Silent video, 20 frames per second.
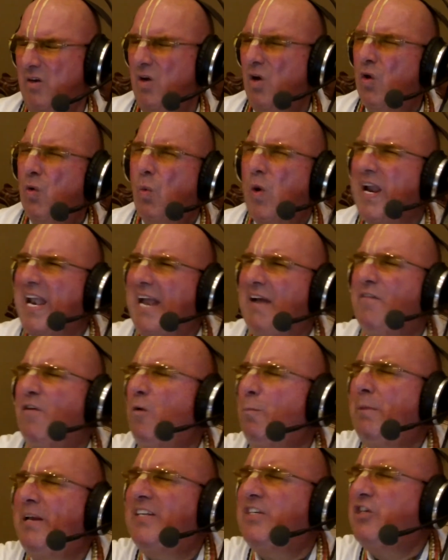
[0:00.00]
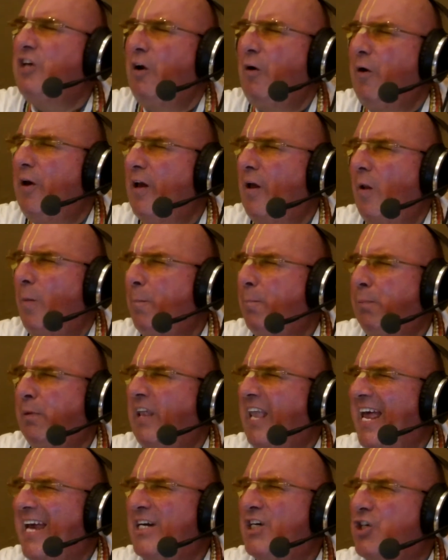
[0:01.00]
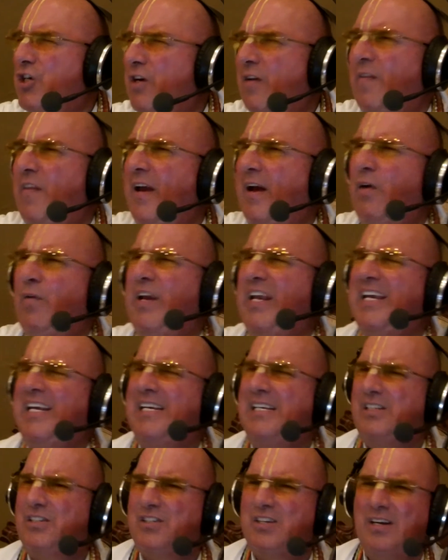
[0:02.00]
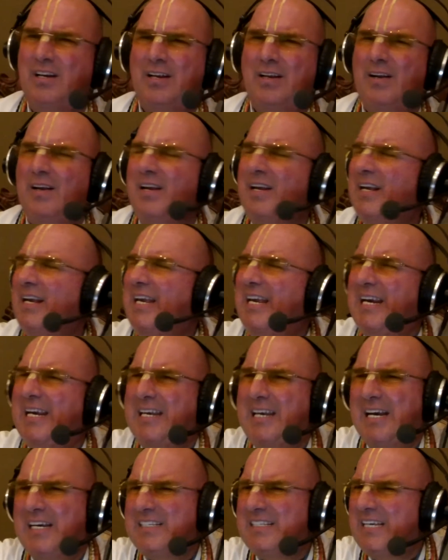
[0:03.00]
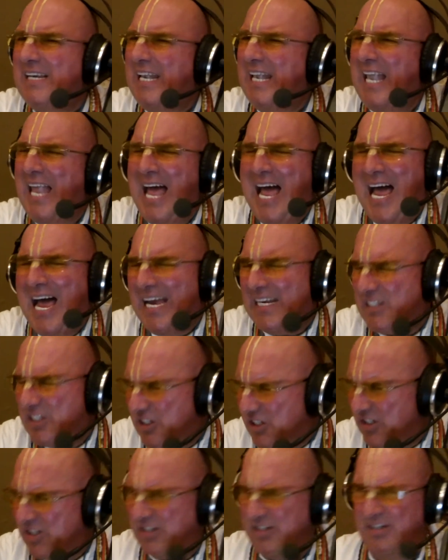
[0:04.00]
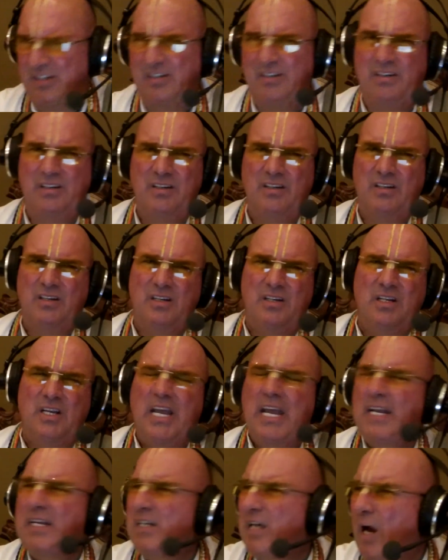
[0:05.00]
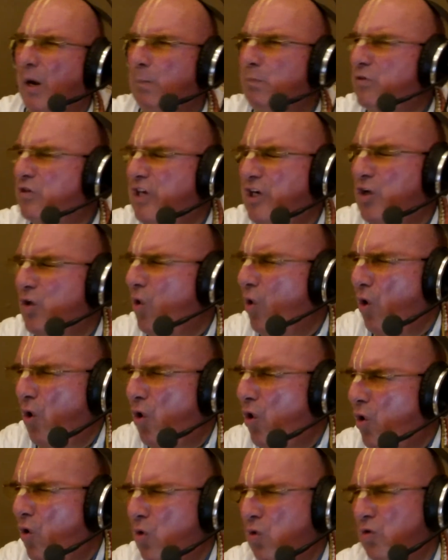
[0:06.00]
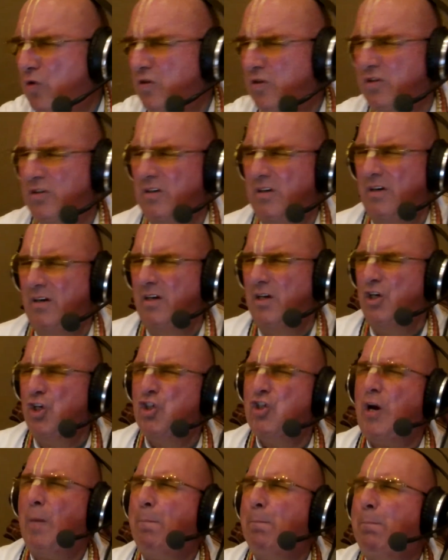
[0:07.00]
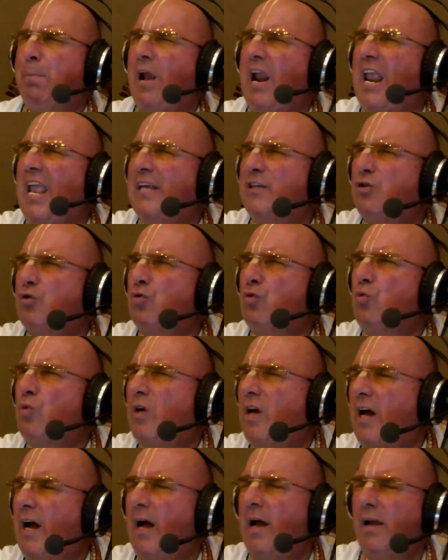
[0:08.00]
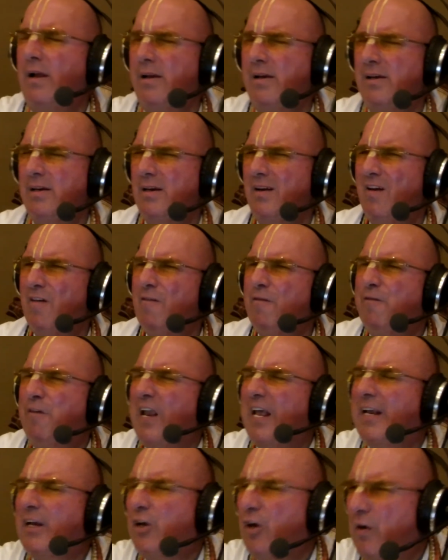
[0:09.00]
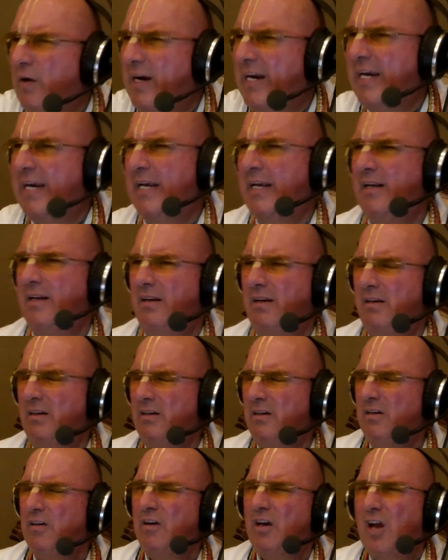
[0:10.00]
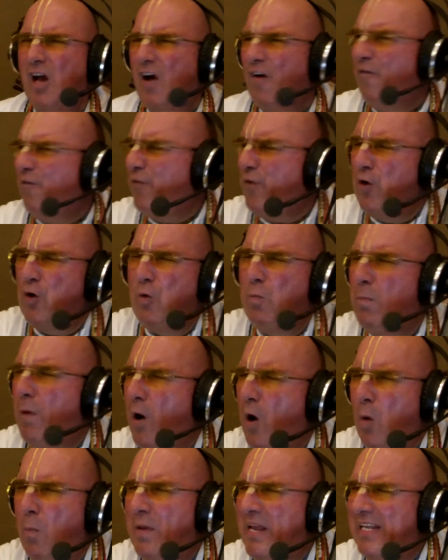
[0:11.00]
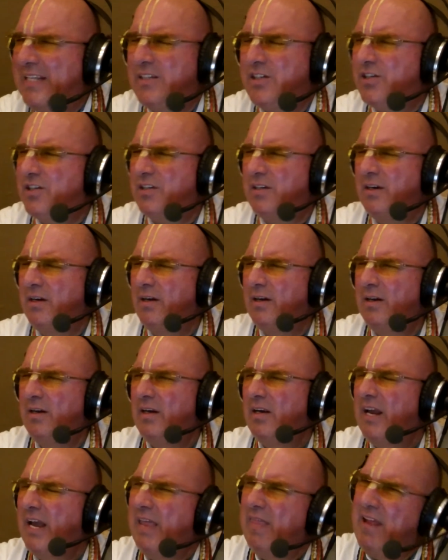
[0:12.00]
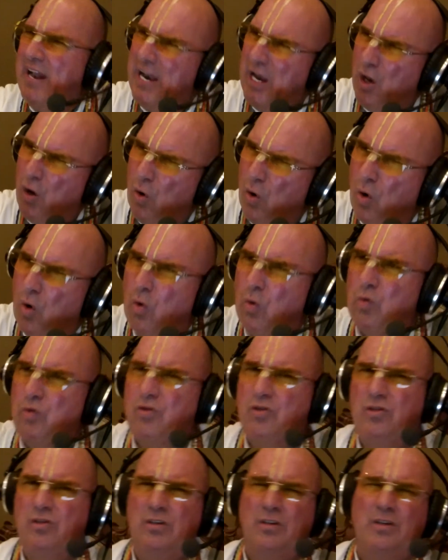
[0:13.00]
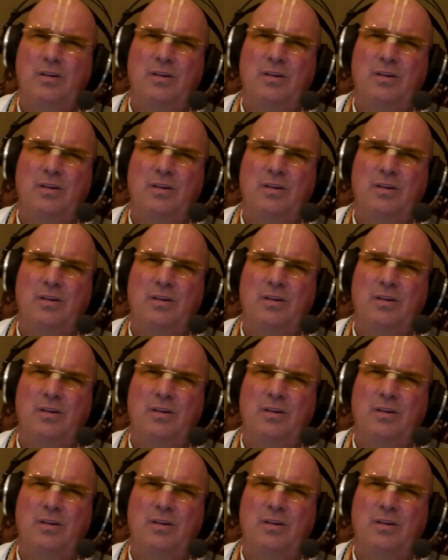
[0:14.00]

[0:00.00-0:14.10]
Whatever material pleasure there is, it doesn't last. It comes and goes. Chapala sukha, flickering. A few moments, and then it goes.